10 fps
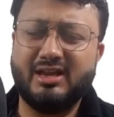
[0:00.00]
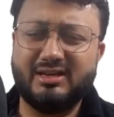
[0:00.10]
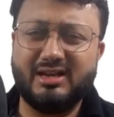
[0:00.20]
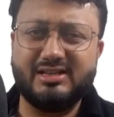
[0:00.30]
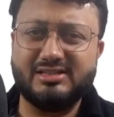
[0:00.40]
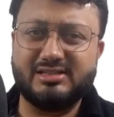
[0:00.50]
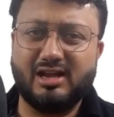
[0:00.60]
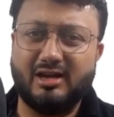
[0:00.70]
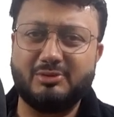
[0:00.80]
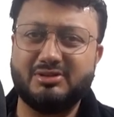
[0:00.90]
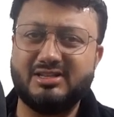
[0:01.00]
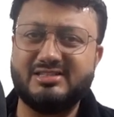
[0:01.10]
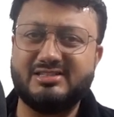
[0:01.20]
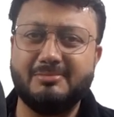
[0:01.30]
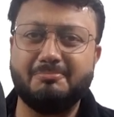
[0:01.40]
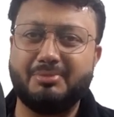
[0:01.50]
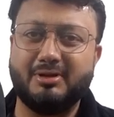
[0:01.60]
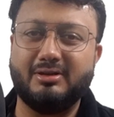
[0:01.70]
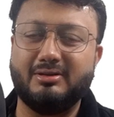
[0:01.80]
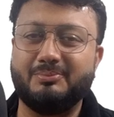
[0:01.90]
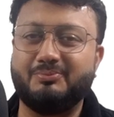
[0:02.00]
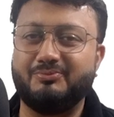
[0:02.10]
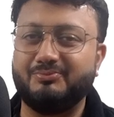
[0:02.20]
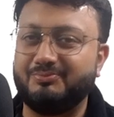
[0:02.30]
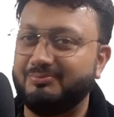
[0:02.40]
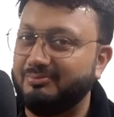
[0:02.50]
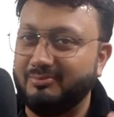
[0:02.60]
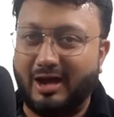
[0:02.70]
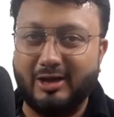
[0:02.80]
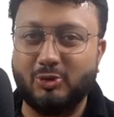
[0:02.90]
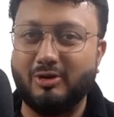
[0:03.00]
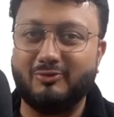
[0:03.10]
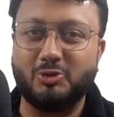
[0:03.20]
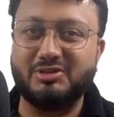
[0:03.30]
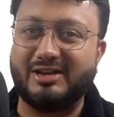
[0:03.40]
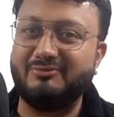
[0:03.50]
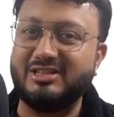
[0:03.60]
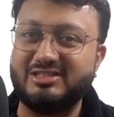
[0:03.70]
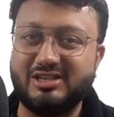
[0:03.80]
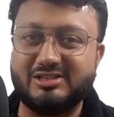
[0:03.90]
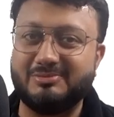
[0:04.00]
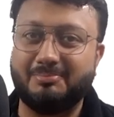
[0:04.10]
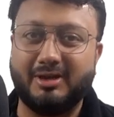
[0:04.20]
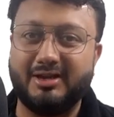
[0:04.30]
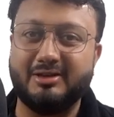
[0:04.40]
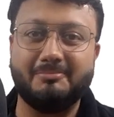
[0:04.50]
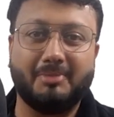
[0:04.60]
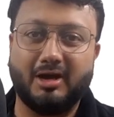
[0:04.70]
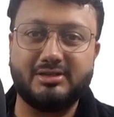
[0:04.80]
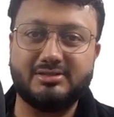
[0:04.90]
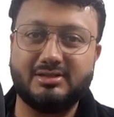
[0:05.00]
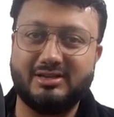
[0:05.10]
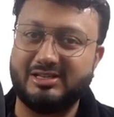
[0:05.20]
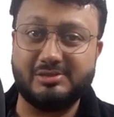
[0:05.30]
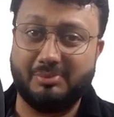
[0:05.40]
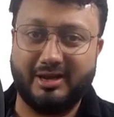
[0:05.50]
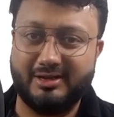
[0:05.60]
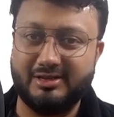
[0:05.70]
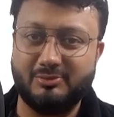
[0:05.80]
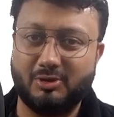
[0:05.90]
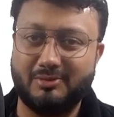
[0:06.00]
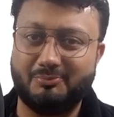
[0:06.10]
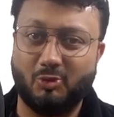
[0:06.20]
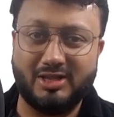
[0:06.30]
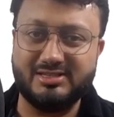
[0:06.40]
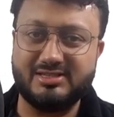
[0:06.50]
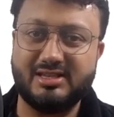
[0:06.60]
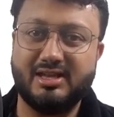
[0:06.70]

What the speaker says: Let us start with the simple Aaroh-Avaroh that we just played in parts. Let's play it in once.